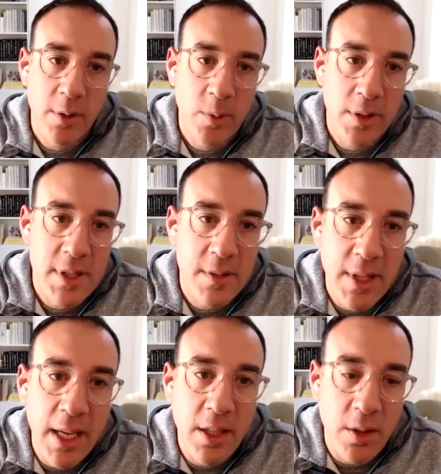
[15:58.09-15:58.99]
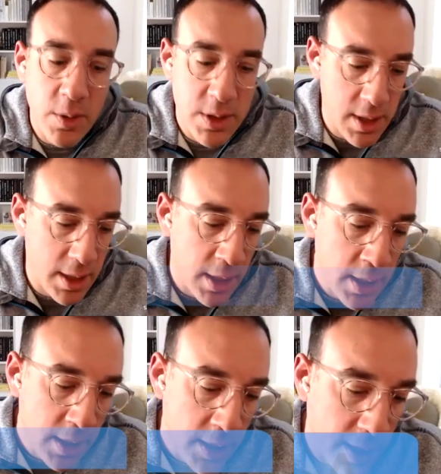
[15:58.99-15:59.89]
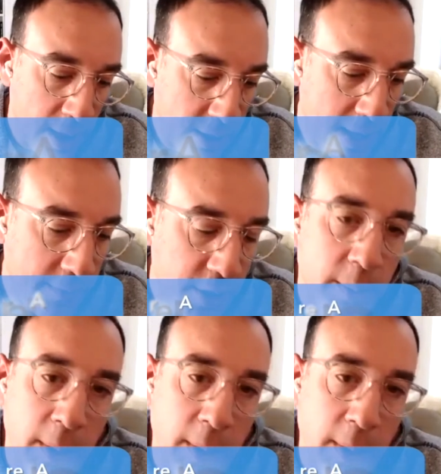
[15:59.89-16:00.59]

Well, Steve, thank you. It's uh, an honor to have you come on